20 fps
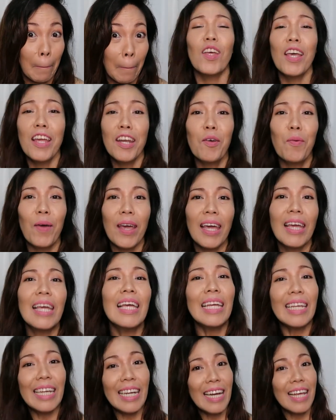So
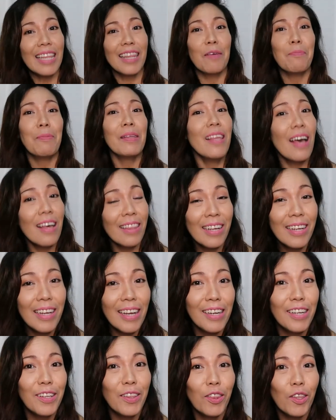anyway, di na natin
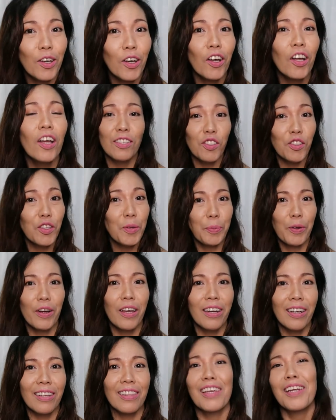patatagalin to. This is the
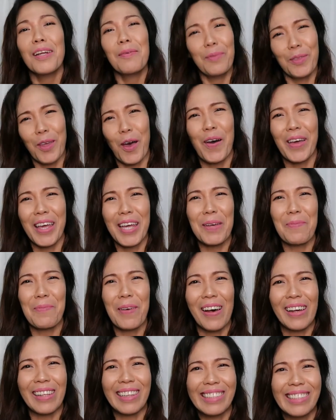product that I'm talking
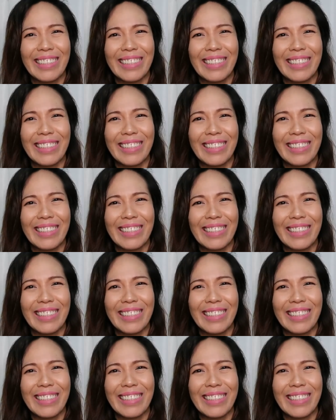about.